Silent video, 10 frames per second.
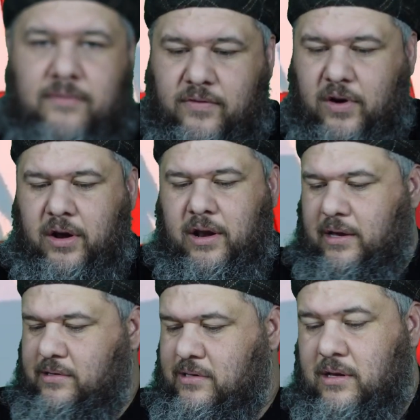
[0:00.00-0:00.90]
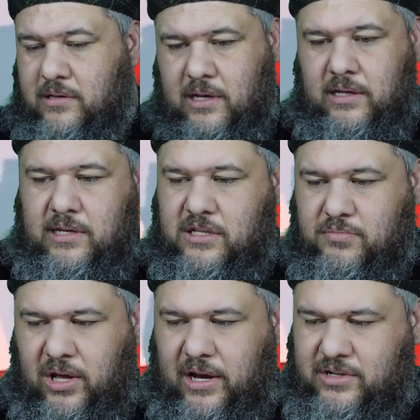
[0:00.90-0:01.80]
Very nice. That's his
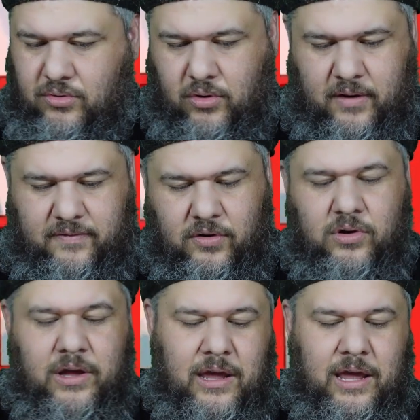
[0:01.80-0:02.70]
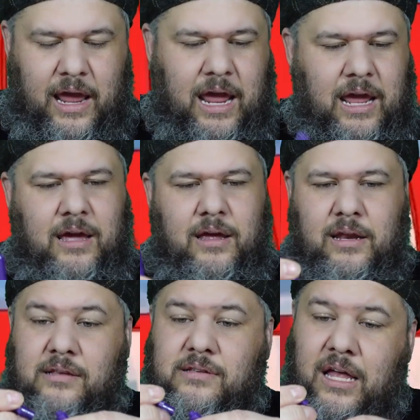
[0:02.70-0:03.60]
blaster rifle. And
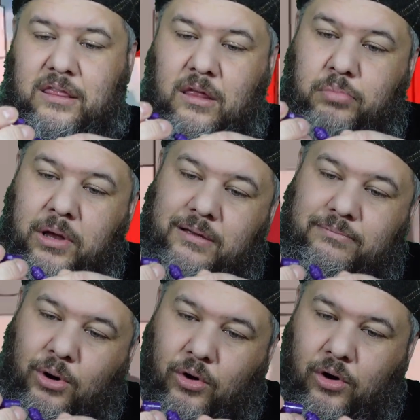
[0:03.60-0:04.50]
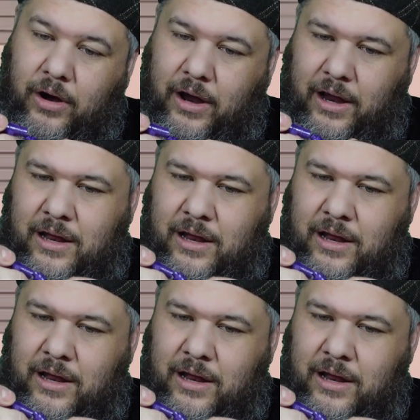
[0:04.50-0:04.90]
he's got the big boy.